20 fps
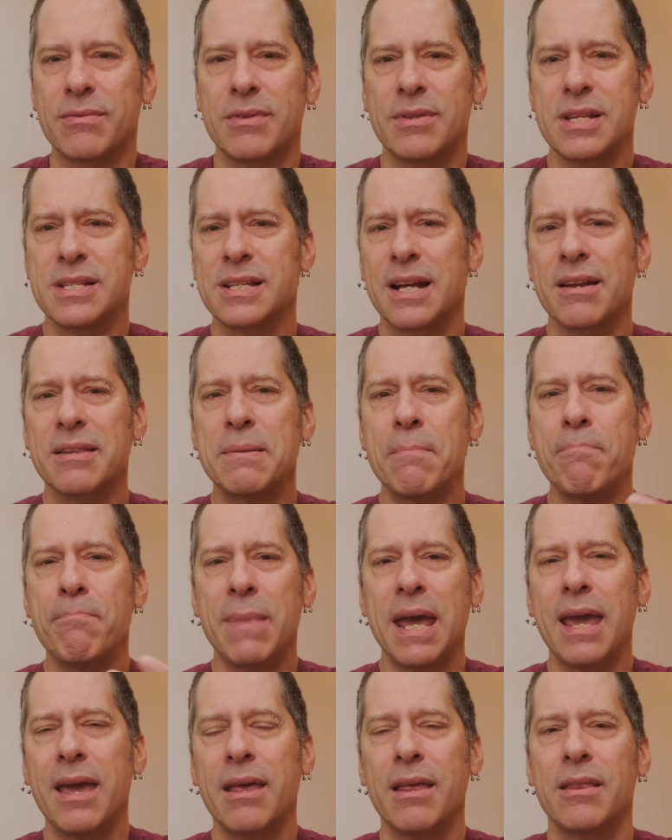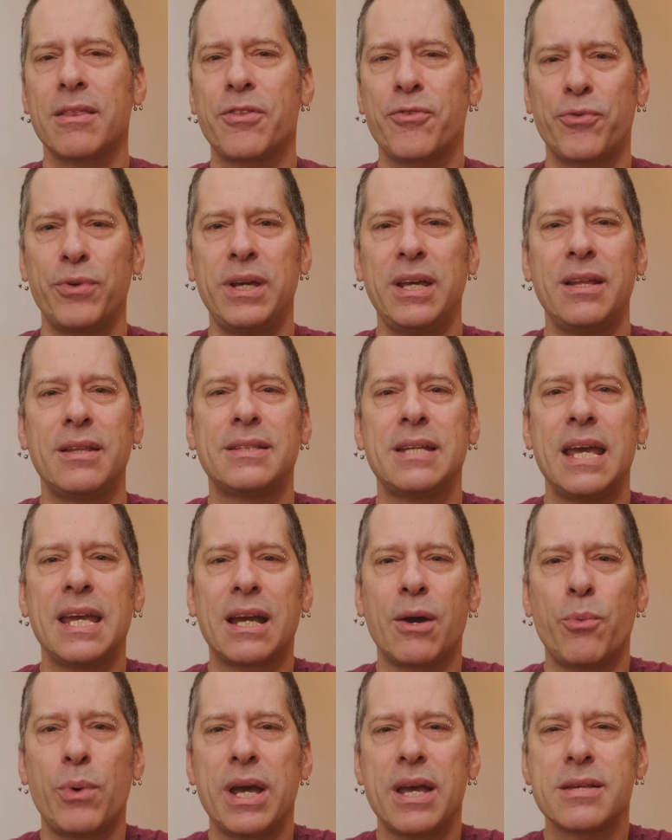These are the main 3
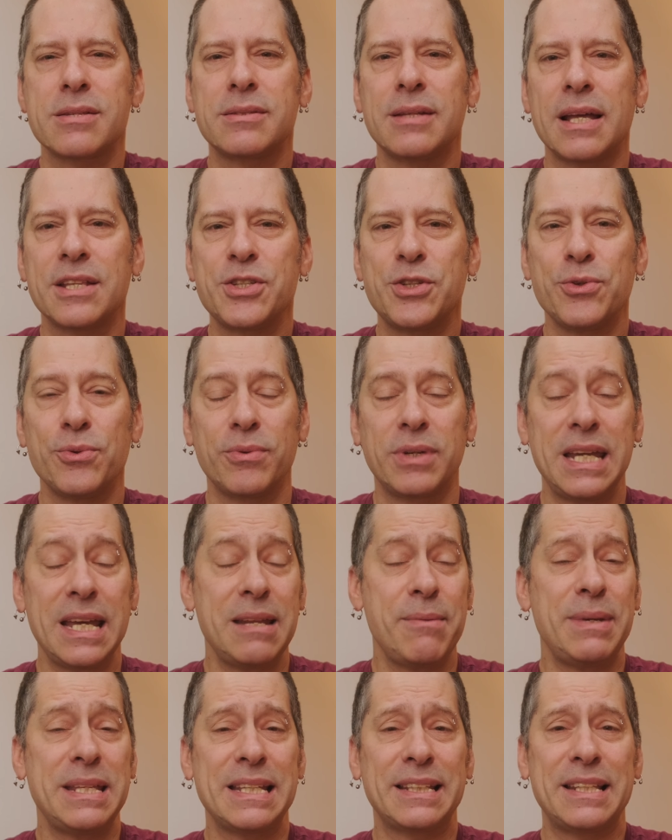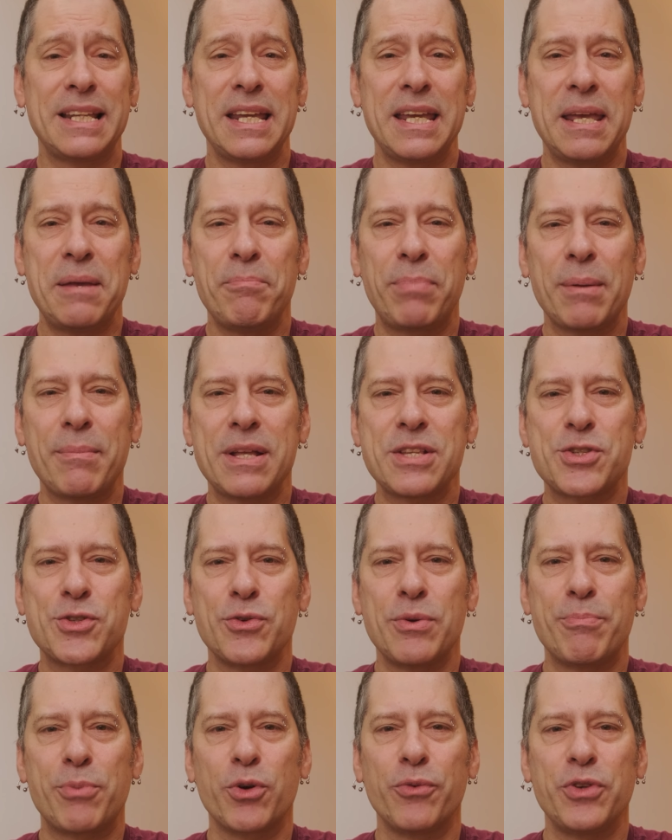takeaways that you can immediately implement to
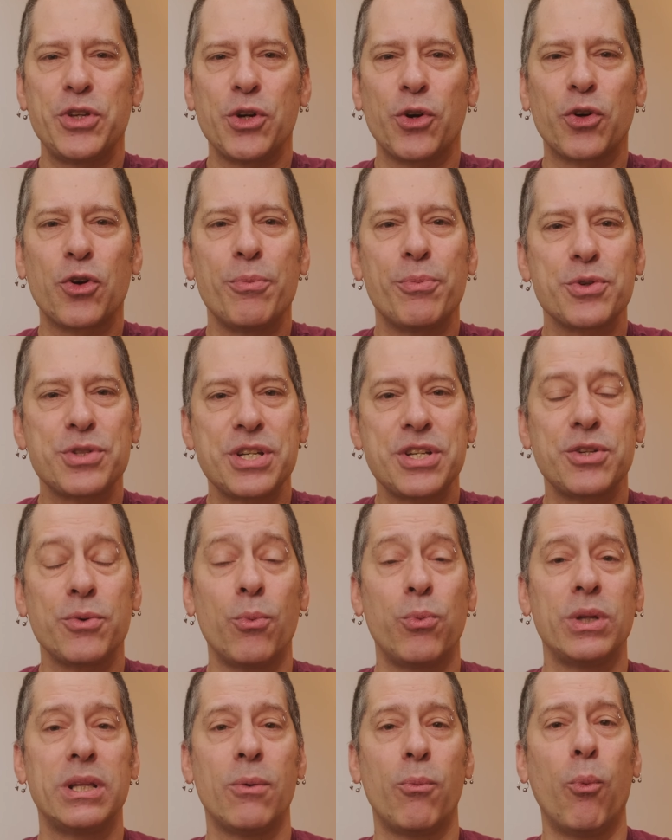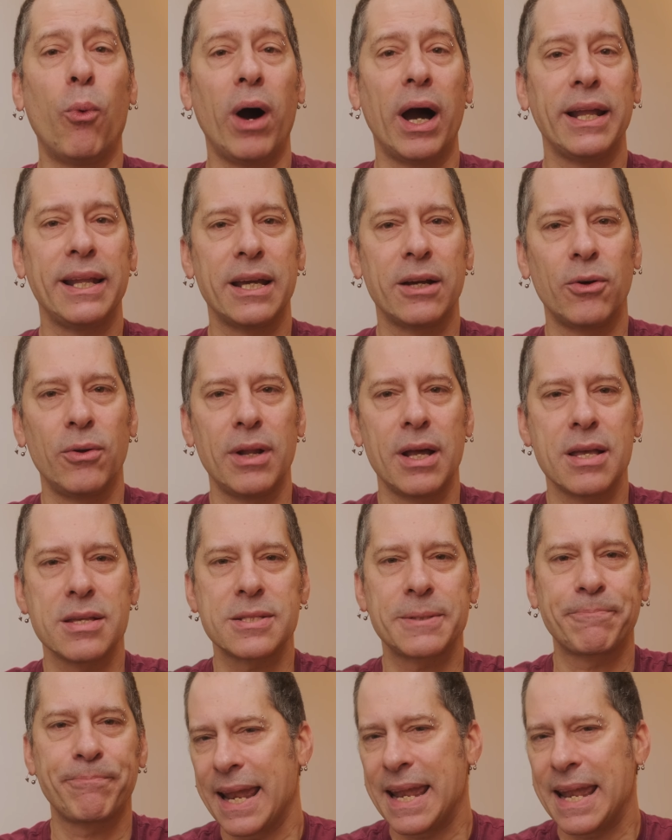improve your composition with a wide-angle lens.